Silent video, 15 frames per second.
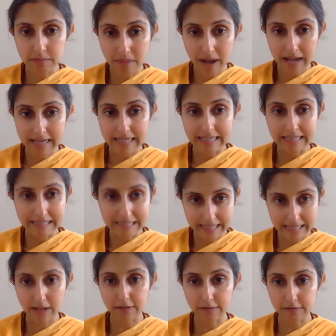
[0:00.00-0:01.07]

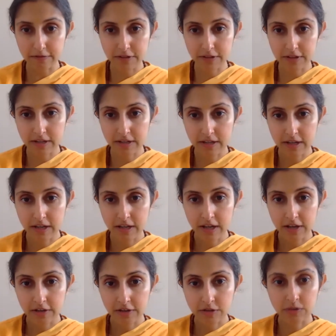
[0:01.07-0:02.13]
myself.
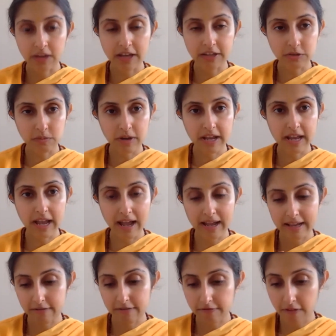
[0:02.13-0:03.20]
So that way
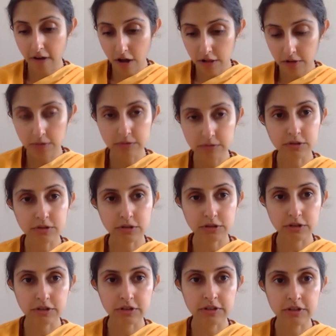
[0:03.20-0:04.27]
I follow
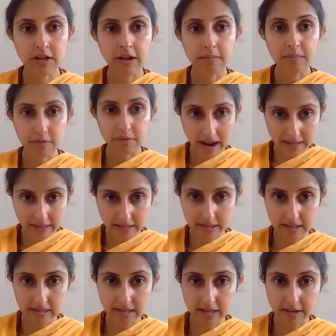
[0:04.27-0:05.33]
certain
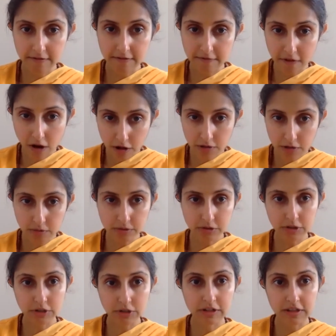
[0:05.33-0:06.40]
practices, I follow
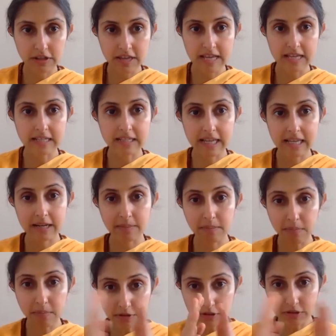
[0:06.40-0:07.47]
certain things, and it
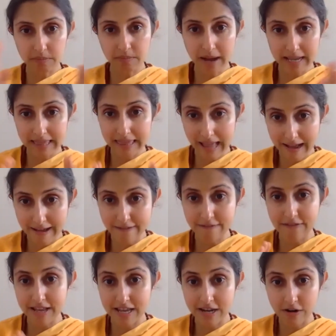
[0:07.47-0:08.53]
puts my
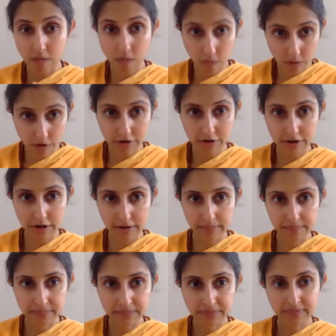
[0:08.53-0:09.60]
life in order.
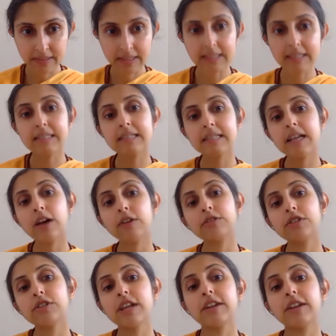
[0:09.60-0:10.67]
This is how
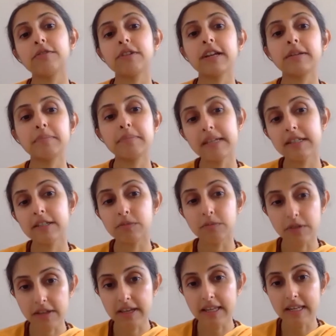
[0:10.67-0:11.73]
to generate peace
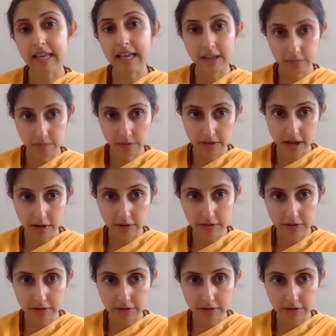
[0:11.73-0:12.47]
within and without.